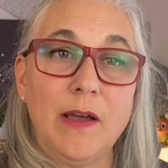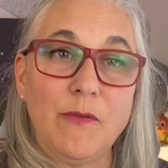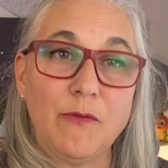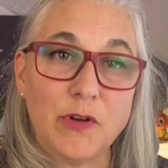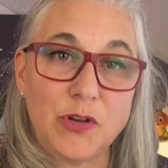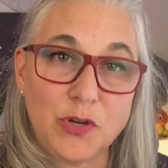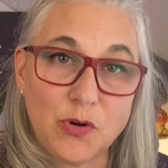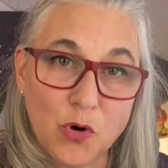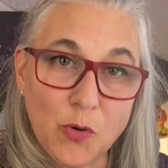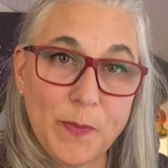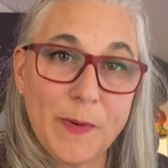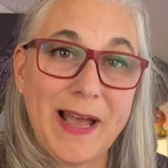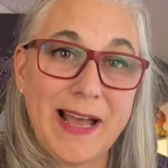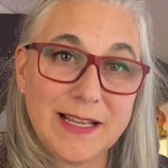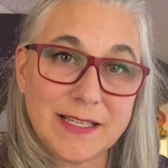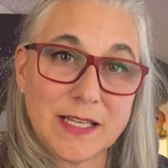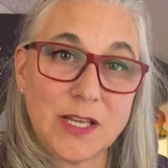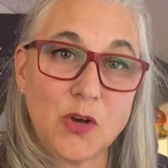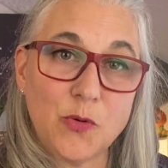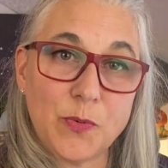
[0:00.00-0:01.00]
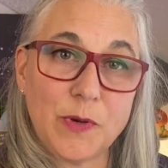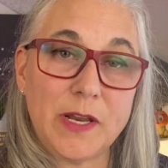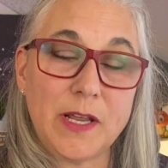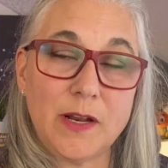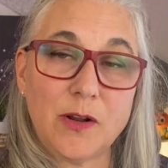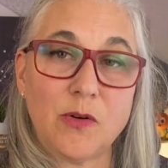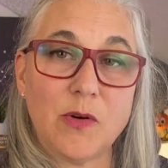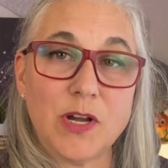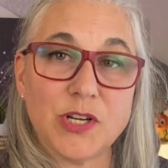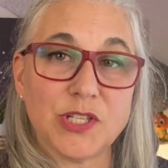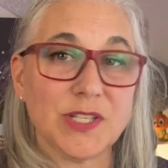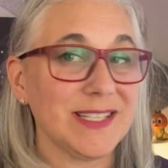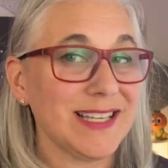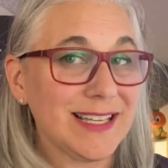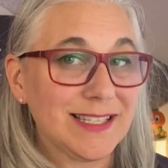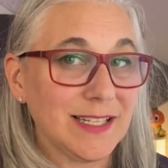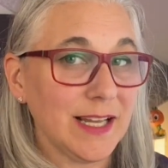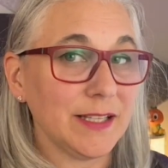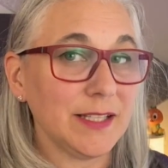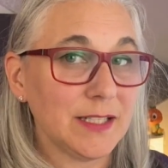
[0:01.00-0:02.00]
And when you're op- asking open ended questions,
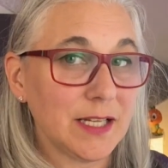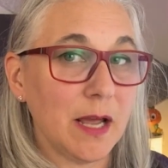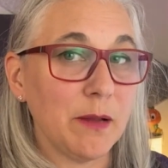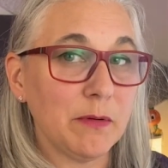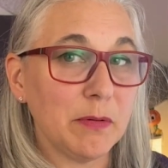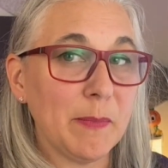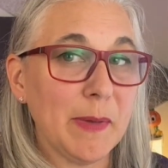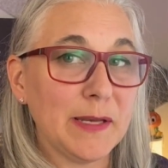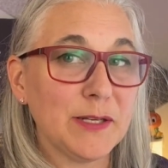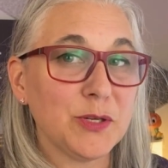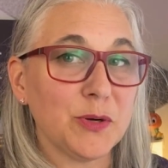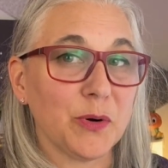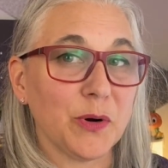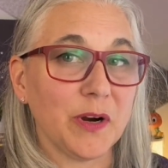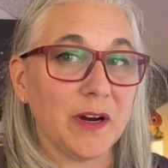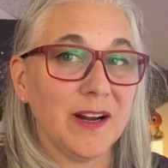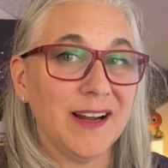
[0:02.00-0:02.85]
that's not the time to mentor.